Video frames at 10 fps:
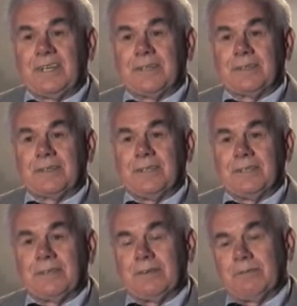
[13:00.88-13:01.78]
and
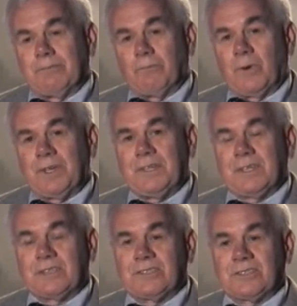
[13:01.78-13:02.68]
the one
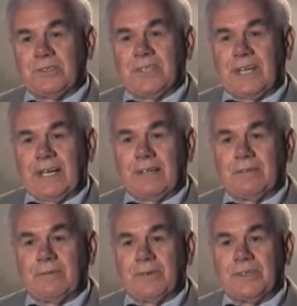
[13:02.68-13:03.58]
that stood
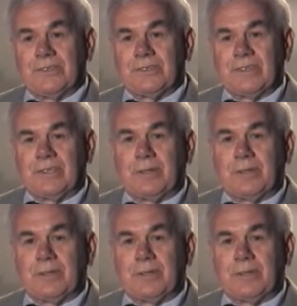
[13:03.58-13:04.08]
out was